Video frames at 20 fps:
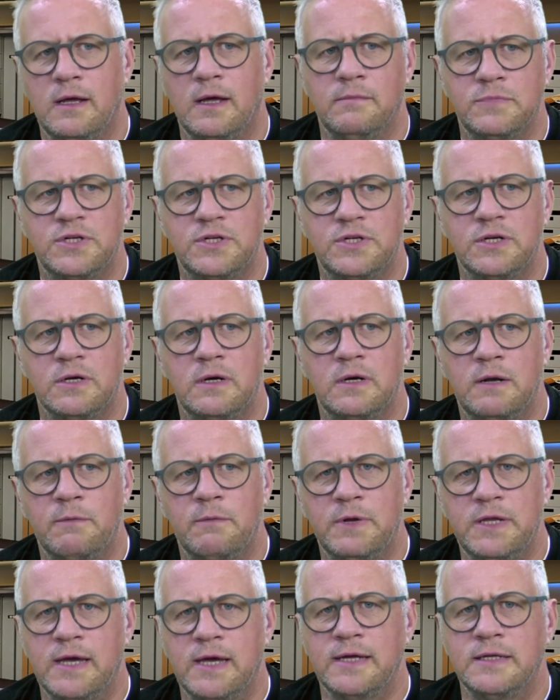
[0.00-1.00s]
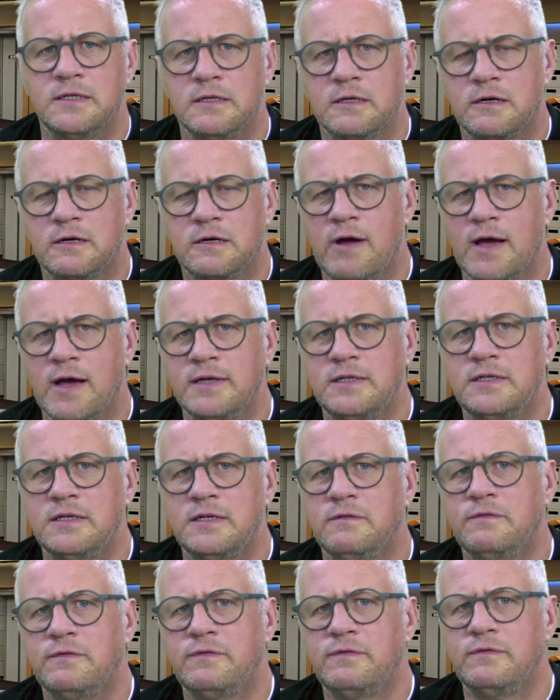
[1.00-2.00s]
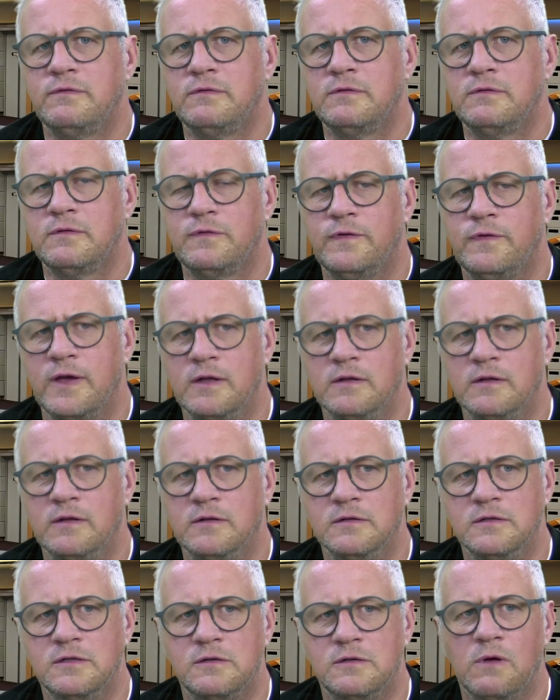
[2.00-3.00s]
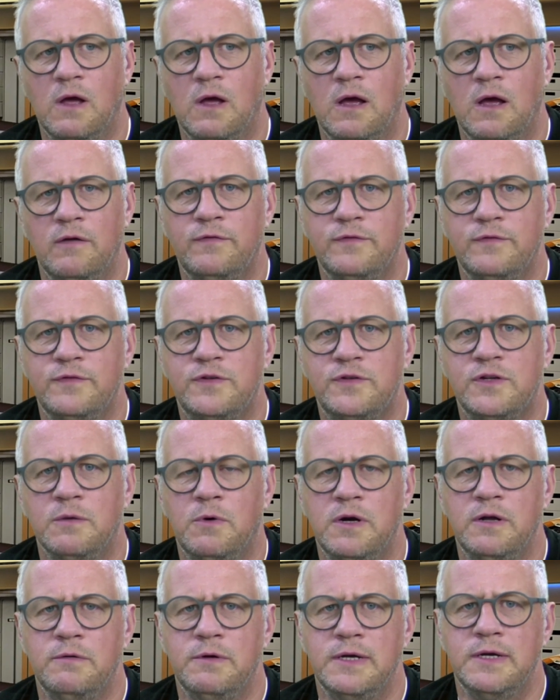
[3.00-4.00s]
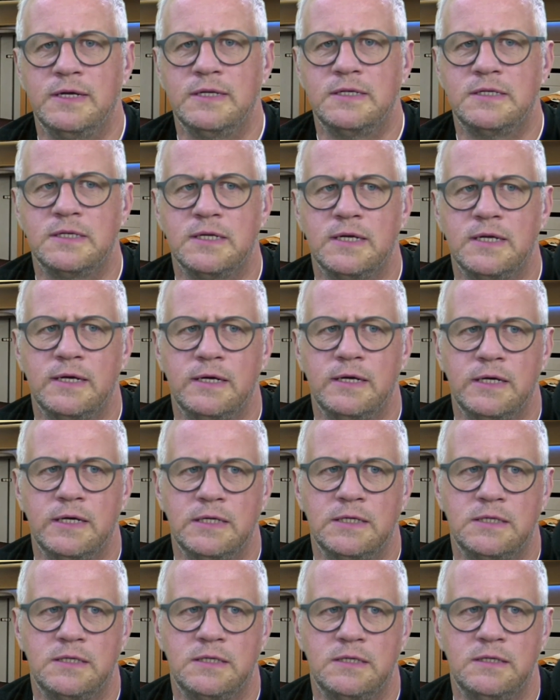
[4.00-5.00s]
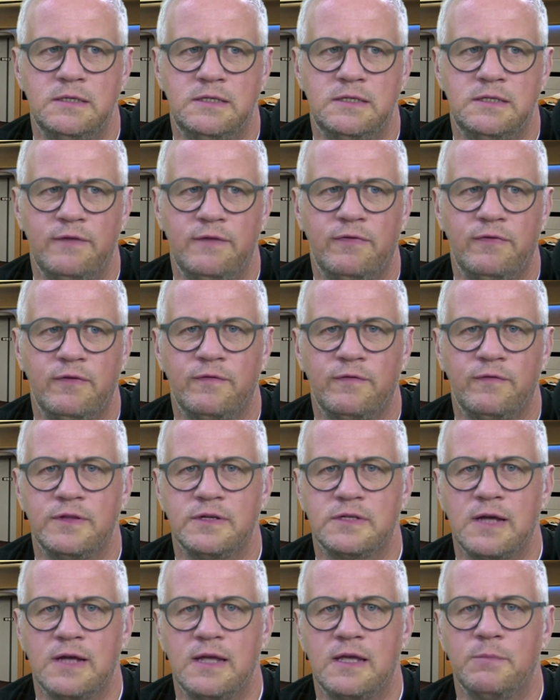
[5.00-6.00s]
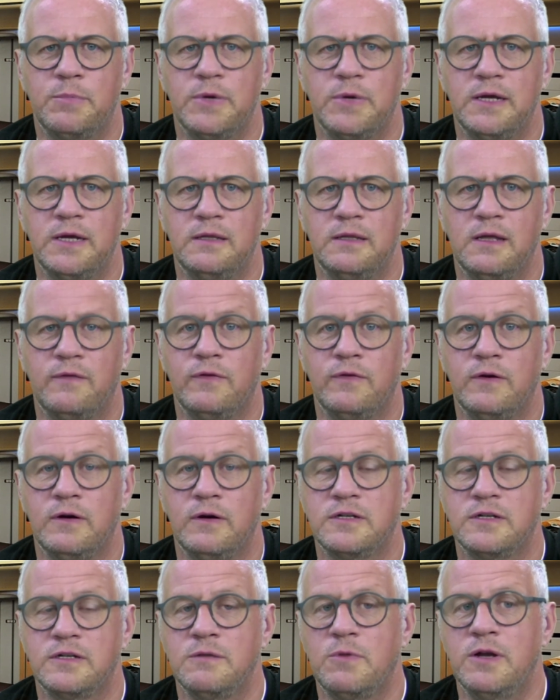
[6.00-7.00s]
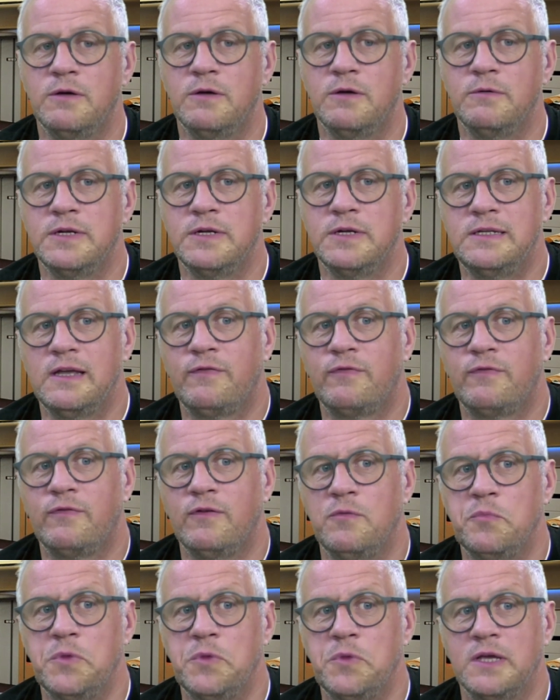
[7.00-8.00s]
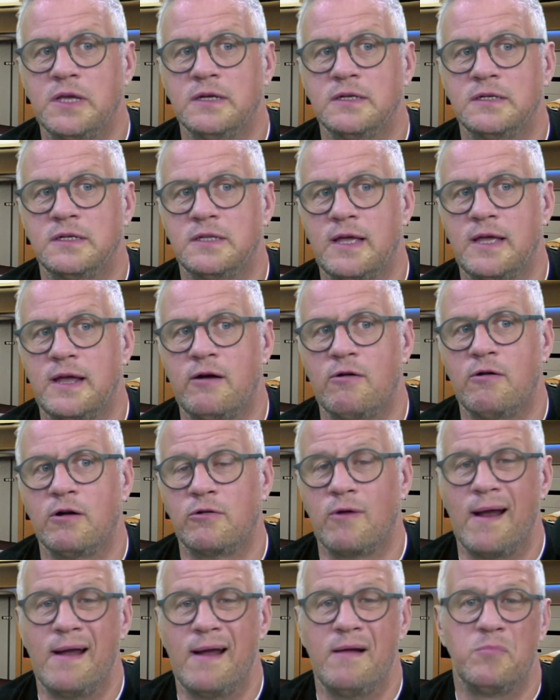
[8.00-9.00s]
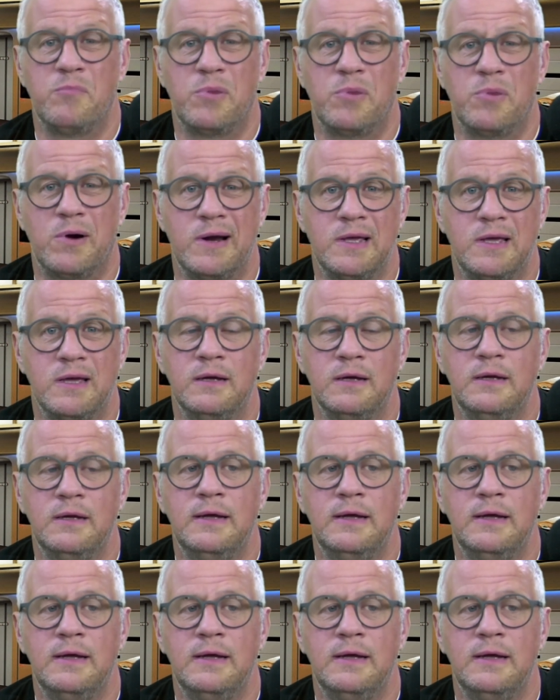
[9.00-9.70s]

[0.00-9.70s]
certainly when you get into the creative fields, of someone who is different for the sake of being different, someone who is different because they're a groundbreaker,